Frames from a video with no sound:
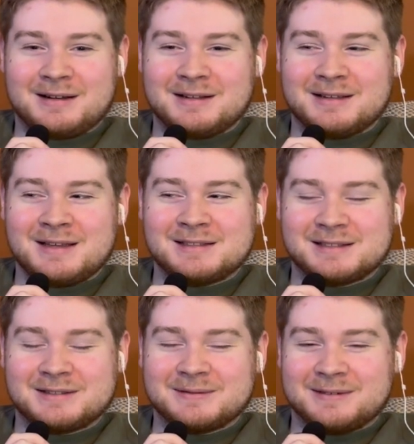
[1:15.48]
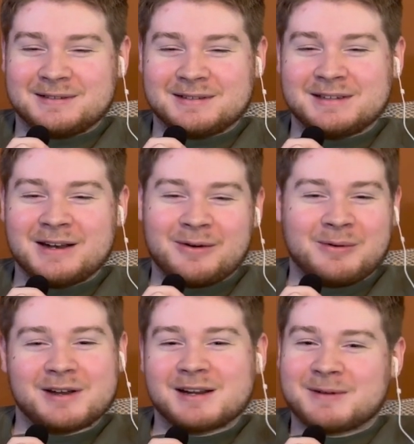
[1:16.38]
it's, we're
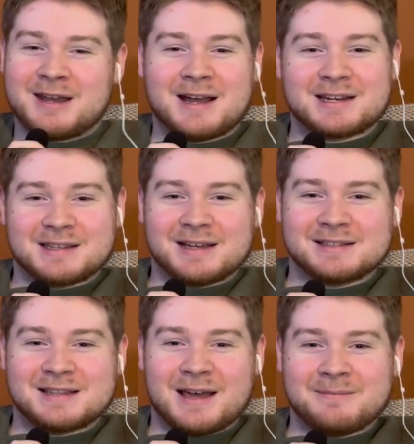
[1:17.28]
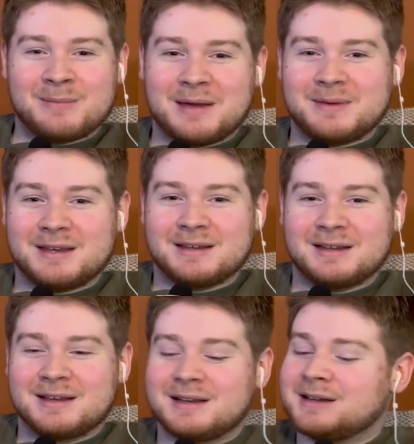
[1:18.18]
going to connect things that maybe
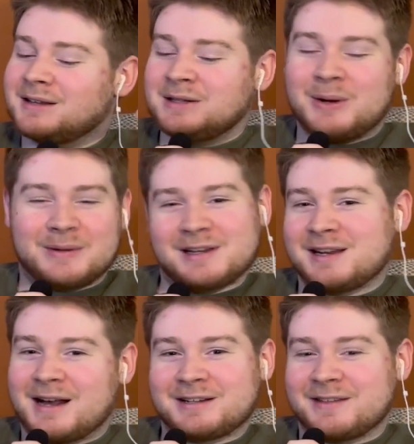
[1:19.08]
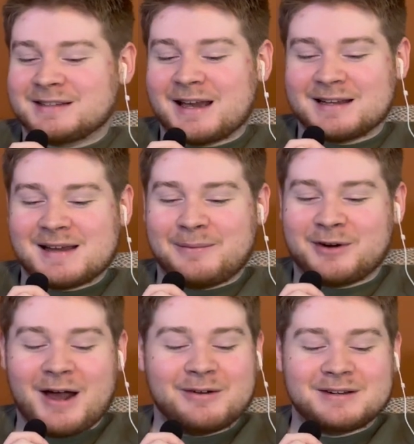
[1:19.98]
you only connect on the second time
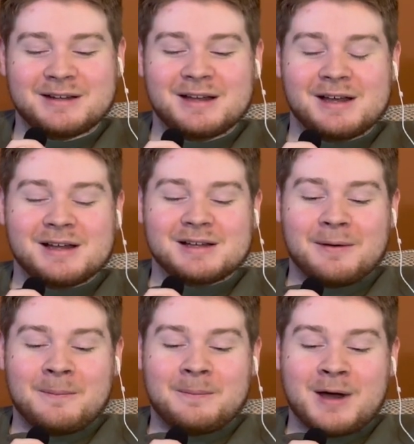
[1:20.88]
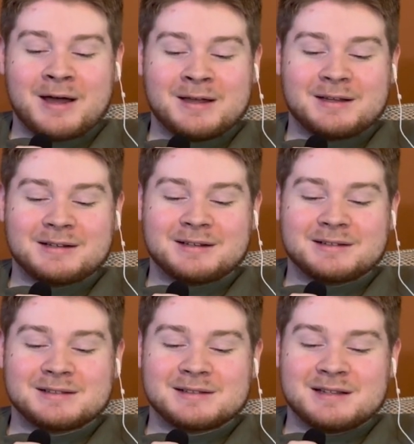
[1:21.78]
around. But
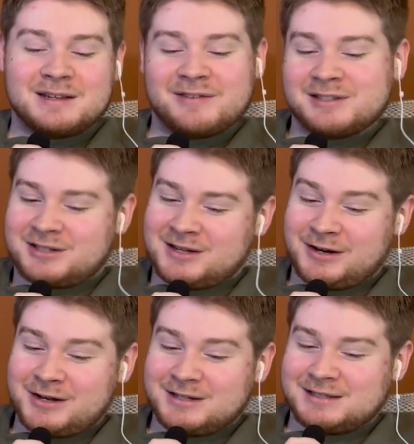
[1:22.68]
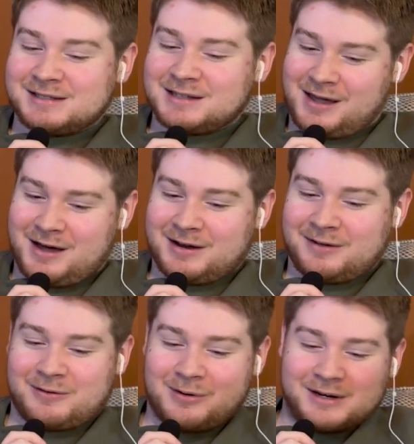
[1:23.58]
the TV series, Chaotic, of
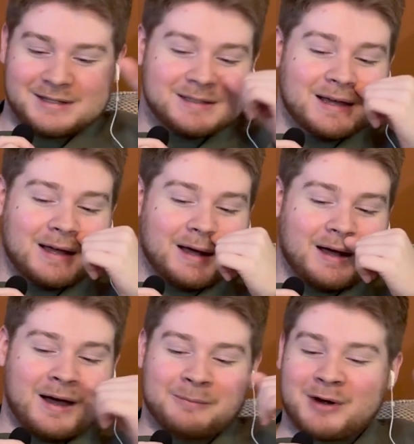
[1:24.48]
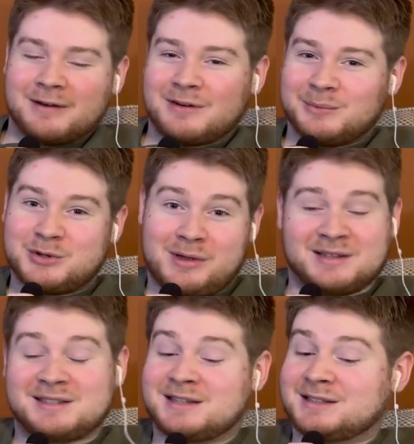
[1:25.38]
course, ran from
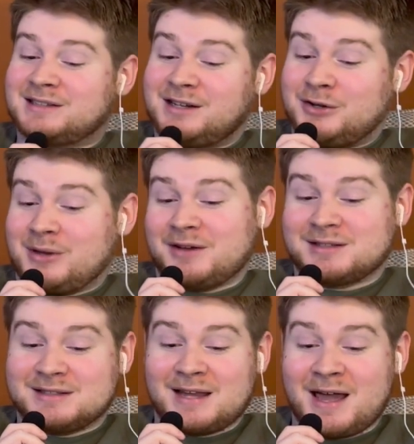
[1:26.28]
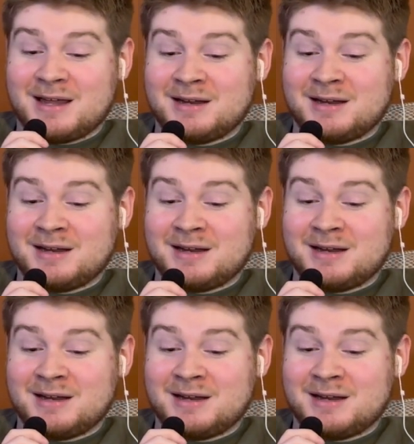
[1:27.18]
2006 to 2010,